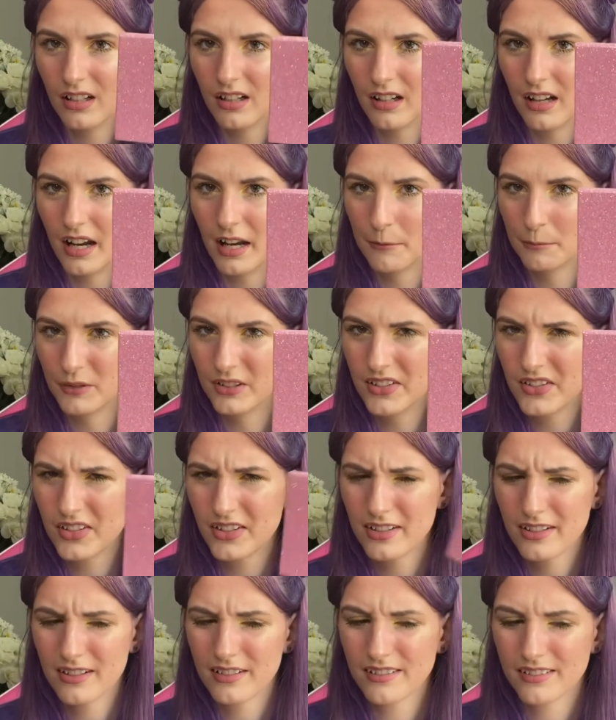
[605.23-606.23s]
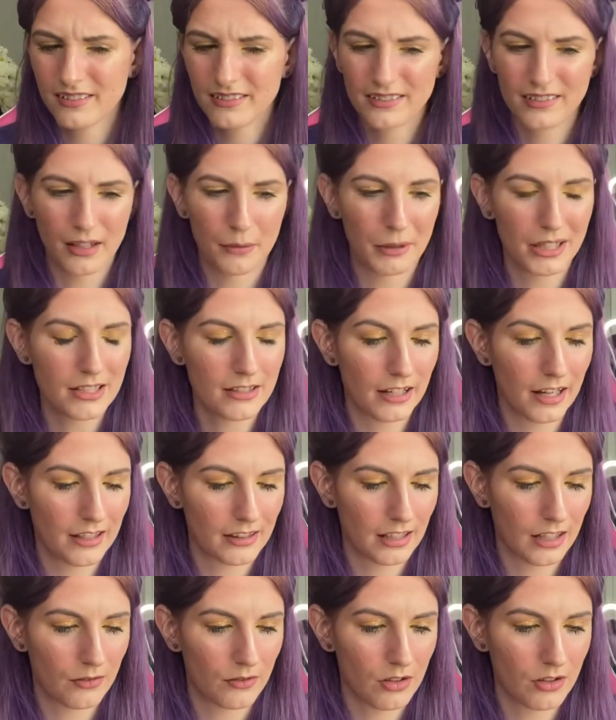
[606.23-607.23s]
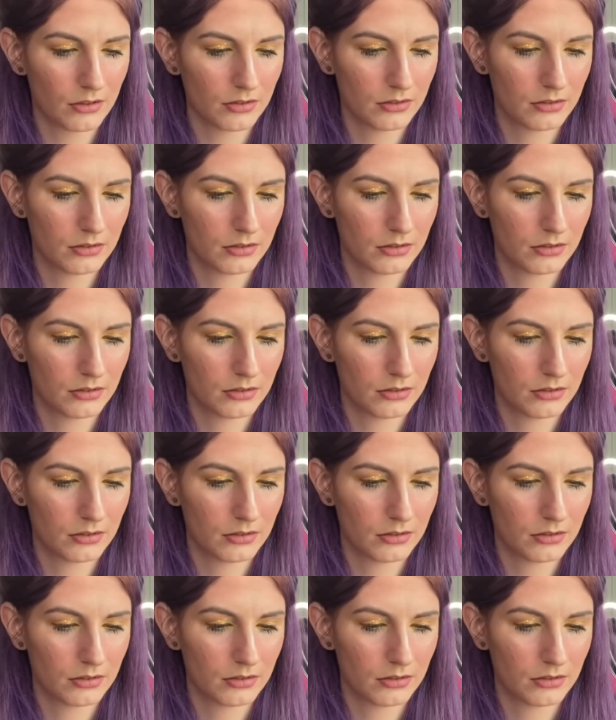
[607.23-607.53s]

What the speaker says: Amrezy. Am I saying that wrong?